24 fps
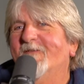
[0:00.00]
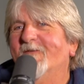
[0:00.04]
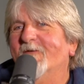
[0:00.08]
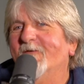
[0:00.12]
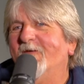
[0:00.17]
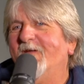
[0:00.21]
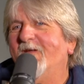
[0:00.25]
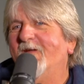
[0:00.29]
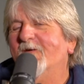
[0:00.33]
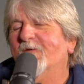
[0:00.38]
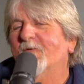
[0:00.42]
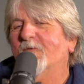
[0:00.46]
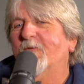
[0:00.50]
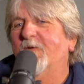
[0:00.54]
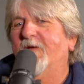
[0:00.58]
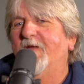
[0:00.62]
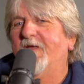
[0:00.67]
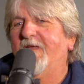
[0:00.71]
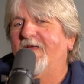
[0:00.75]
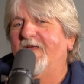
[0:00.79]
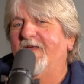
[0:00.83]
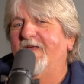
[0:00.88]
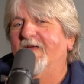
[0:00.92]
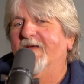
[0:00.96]
So here
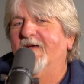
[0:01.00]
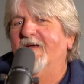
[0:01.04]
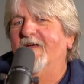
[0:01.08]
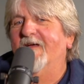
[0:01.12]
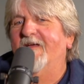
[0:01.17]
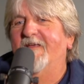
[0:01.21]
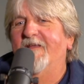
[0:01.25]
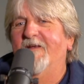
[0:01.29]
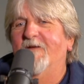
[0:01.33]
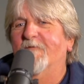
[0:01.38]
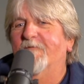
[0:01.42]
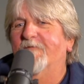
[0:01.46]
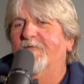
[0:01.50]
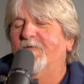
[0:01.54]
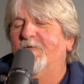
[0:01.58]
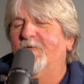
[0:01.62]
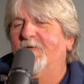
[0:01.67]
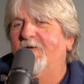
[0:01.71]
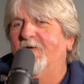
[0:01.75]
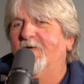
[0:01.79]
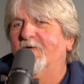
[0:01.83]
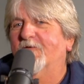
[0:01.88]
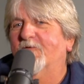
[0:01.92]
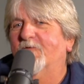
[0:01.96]
we, you know, a few
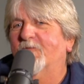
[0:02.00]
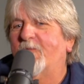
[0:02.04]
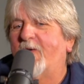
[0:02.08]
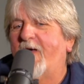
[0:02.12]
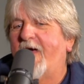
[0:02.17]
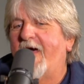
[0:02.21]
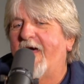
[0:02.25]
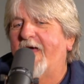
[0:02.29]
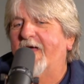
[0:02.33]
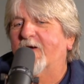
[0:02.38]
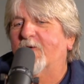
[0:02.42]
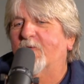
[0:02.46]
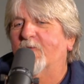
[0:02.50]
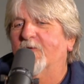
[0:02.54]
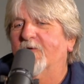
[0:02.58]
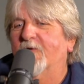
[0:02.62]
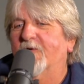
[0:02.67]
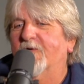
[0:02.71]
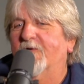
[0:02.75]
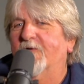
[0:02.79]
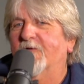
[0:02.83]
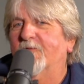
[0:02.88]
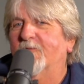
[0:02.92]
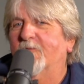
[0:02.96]
years back,
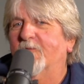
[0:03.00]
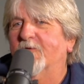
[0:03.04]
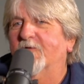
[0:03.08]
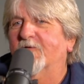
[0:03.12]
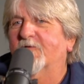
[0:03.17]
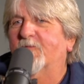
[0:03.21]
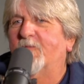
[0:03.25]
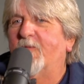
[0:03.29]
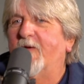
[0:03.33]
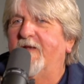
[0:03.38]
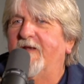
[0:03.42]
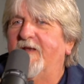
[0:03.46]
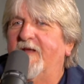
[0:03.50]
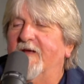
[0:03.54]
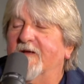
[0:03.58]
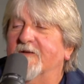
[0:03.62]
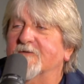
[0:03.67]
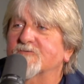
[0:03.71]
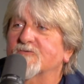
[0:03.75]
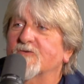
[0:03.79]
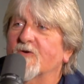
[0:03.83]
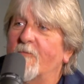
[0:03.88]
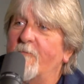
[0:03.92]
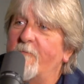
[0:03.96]
we're spending a
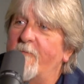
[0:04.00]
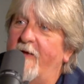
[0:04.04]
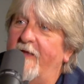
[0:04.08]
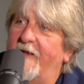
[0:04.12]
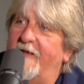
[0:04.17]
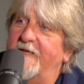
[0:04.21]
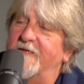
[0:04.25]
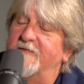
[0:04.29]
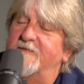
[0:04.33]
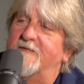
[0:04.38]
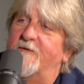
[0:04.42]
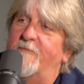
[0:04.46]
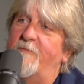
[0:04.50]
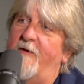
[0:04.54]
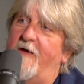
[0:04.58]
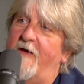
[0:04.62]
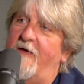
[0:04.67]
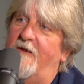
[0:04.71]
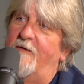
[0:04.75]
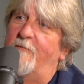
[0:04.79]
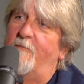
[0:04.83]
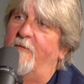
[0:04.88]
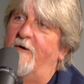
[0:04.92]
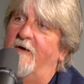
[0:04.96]
tremendous
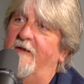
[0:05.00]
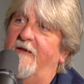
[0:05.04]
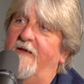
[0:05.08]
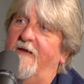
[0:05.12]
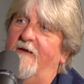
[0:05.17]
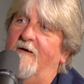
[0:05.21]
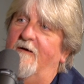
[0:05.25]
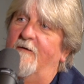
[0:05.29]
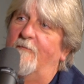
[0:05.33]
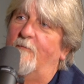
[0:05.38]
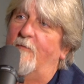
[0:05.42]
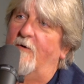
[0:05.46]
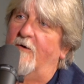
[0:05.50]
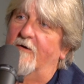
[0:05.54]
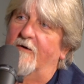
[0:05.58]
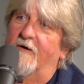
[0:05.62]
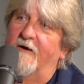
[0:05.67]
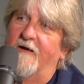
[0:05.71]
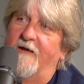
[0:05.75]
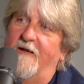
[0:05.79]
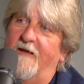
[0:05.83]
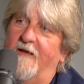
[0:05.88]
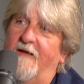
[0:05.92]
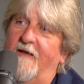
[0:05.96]
amount of money on
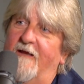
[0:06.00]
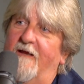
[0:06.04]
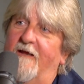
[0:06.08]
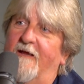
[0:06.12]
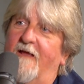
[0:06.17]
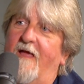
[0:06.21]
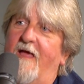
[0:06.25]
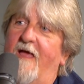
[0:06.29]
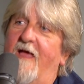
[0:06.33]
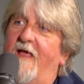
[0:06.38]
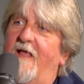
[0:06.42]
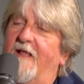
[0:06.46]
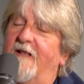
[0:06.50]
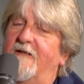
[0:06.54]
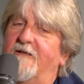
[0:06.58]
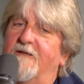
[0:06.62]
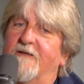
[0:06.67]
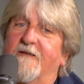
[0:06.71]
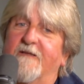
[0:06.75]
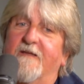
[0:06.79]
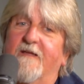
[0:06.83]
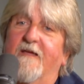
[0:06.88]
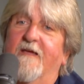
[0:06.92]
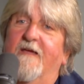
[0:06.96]
marketing
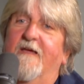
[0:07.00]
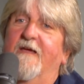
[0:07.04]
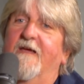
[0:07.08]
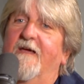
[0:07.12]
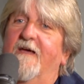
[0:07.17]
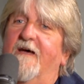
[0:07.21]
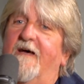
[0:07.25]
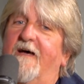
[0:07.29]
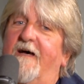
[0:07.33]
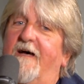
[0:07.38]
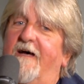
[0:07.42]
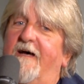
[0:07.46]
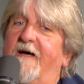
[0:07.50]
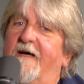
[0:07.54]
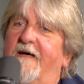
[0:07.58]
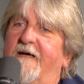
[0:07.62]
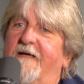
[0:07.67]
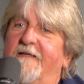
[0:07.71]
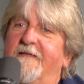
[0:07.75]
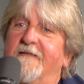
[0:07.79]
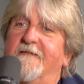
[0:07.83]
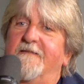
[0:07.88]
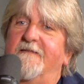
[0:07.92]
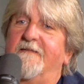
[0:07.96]
and,
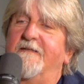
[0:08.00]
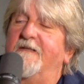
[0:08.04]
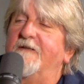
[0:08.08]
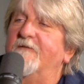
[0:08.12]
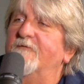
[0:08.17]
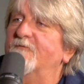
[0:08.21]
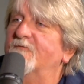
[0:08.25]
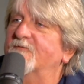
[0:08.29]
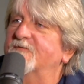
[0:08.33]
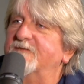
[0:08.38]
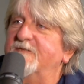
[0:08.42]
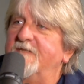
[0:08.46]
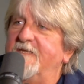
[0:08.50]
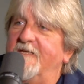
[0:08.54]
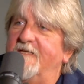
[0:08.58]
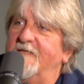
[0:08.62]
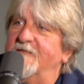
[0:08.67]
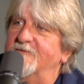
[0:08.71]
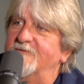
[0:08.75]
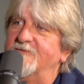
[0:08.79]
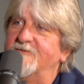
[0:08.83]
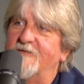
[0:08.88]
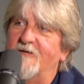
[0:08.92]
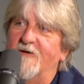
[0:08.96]

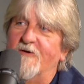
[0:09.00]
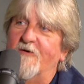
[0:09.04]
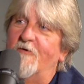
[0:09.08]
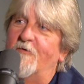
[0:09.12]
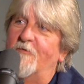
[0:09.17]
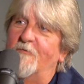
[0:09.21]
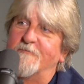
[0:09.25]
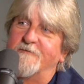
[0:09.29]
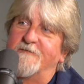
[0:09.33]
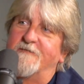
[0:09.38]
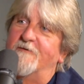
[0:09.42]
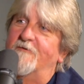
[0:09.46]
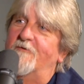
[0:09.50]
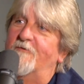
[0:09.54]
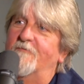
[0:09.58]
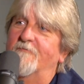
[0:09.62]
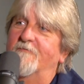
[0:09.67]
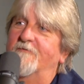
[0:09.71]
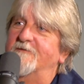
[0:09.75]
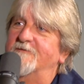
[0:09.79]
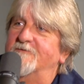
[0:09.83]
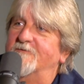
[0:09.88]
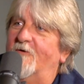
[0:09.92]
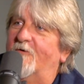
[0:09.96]
seeing zero
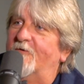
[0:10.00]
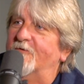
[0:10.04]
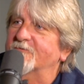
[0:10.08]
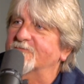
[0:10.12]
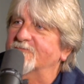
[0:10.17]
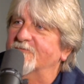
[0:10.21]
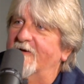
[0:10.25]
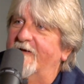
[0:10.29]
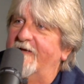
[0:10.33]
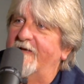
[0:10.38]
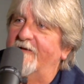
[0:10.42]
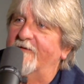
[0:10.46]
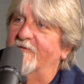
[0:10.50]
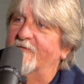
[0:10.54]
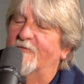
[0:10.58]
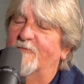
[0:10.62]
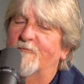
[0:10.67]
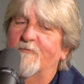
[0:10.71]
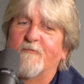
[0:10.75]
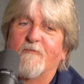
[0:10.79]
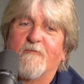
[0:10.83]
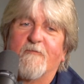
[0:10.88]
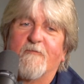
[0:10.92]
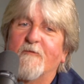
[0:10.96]
results, right?
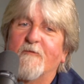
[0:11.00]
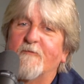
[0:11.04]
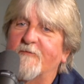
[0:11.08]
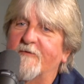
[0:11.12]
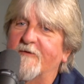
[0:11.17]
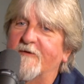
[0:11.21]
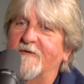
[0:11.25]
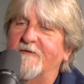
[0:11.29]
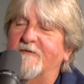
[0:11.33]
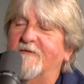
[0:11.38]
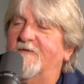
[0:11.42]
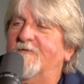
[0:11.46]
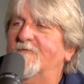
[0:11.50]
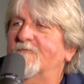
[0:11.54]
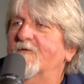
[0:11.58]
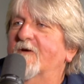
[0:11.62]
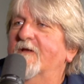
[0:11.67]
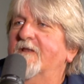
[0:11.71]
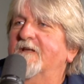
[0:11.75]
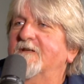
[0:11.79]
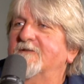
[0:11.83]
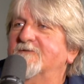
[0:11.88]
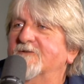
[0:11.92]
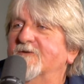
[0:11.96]
The
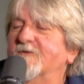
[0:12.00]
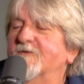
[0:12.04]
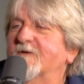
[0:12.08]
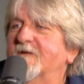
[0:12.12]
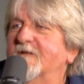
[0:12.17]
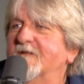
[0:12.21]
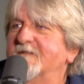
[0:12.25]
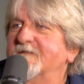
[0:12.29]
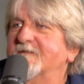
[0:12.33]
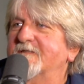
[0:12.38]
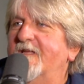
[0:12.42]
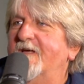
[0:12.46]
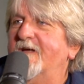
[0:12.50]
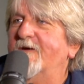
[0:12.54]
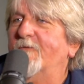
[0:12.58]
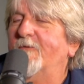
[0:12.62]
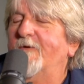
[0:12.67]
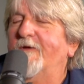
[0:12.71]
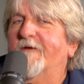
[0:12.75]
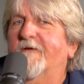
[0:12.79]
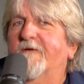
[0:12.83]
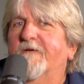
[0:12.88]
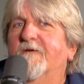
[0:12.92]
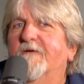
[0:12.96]
running joke is that
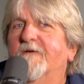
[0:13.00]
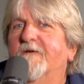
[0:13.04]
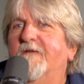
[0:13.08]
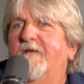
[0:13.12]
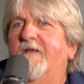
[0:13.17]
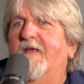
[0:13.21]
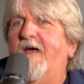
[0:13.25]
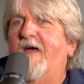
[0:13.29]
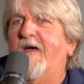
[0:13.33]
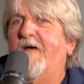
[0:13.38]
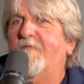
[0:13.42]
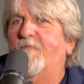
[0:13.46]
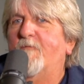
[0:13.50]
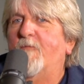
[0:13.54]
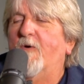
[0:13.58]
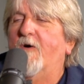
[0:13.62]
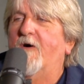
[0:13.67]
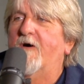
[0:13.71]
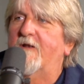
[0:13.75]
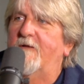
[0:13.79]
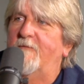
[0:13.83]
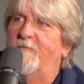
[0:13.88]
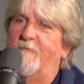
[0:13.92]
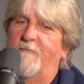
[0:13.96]
we could have
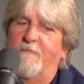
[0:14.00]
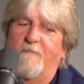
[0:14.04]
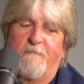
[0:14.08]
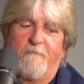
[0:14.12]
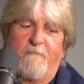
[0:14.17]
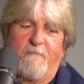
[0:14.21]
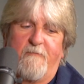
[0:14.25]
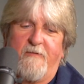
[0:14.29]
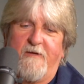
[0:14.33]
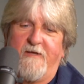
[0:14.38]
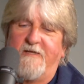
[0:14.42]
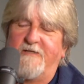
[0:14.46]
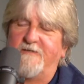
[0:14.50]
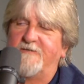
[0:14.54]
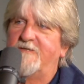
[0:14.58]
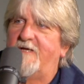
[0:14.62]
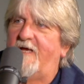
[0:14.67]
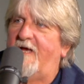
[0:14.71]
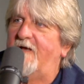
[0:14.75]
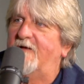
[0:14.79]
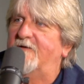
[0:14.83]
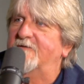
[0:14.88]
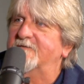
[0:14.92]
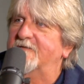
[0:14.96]
bought a beach
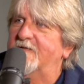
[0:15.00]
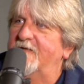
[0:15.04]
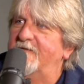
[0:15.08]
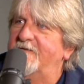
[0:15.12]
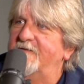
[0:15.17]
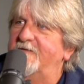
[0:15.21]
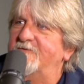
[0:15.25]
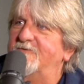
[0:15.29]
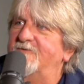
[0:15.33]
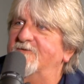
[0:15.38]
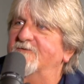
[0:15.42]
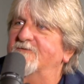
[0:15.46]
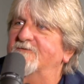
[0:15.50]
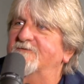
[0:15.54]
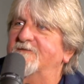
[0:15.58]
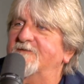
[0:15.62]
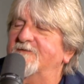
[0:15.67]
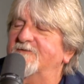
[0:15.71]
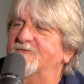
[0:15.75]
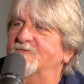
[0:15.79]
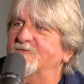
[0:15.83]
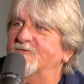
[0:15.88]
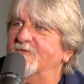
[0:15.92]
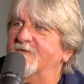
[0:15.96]
house on the Jersey
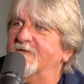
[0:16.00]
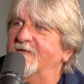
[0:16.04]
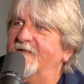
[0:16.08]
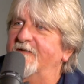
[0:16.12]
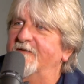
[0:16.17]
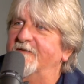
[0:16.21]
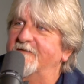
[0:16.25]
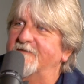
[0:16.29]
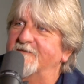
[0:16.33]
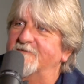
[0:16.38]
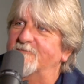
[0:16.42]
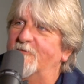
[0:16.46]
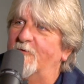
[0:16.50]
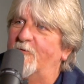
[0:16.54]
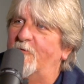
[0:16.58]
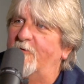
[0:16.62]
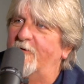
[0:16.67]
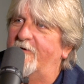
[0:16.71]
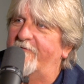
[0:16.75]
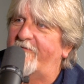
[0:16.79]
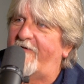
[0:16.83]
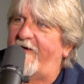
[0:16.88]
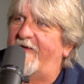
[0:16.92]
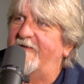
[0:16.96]
Shore, and at least we would
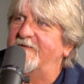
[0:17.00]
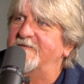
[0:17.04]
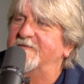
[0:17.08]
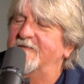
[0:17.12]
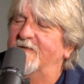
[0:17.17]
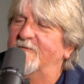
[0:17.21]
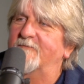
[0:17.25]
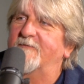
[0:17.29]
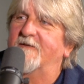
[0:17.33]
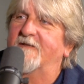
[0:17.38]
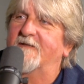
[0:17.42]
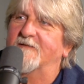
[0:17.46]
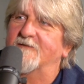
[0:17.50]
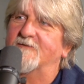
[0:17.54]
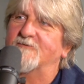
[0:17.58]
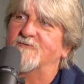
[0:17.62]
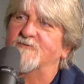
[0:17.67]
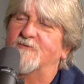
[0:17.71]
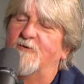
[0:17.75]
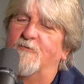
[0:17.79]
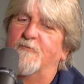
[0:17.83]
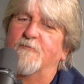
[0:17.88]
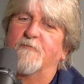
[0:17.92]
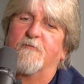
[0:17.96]
have had something to
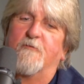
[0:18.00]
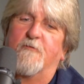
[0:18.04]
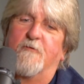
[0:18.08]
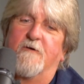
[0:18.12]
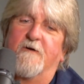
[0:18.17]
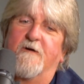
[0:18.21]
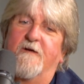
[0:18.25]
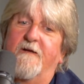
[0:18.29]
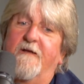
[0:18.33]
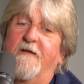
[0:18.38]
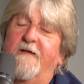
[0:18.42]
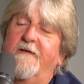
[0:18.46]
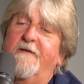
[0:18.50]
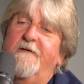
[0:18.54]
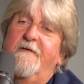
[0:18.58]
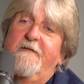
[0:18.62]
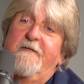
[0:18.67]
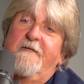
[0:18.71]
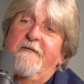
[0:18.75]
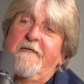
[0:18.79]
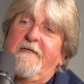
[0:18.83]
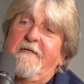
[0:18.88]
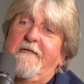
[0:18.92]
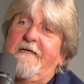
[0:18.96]
show for
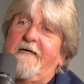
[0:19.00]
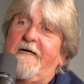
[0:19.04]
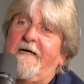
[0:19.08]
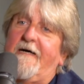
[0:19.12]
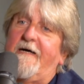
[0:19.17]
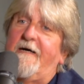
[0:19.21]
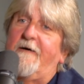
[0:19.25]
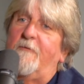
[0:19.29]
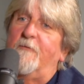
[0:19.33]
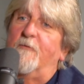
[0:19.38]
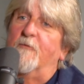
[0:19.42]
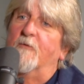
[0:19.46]
it.